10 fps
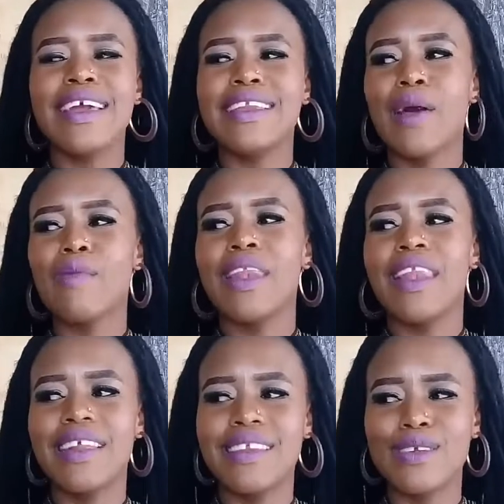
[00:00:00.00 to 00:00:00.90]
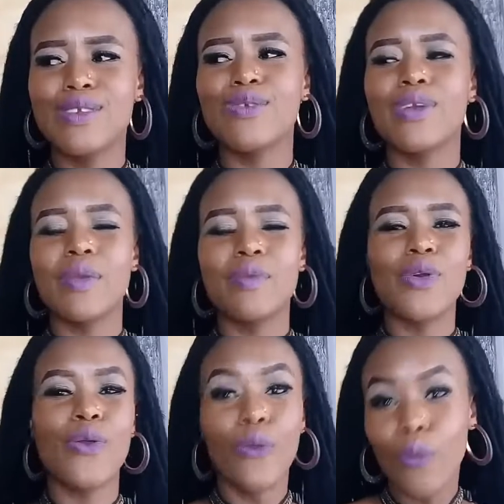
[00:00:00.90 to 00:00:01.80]
and I'm learning to
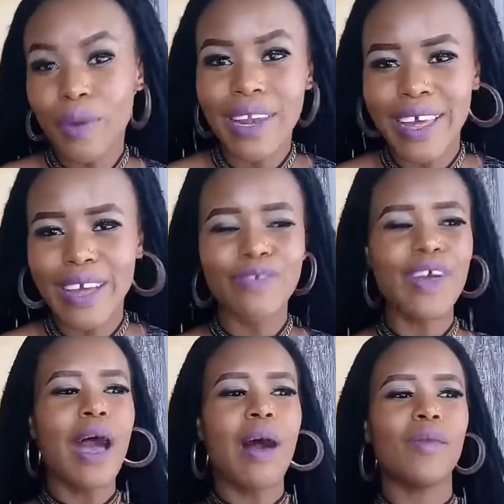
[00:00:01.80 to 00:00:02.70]
keep the hope alive.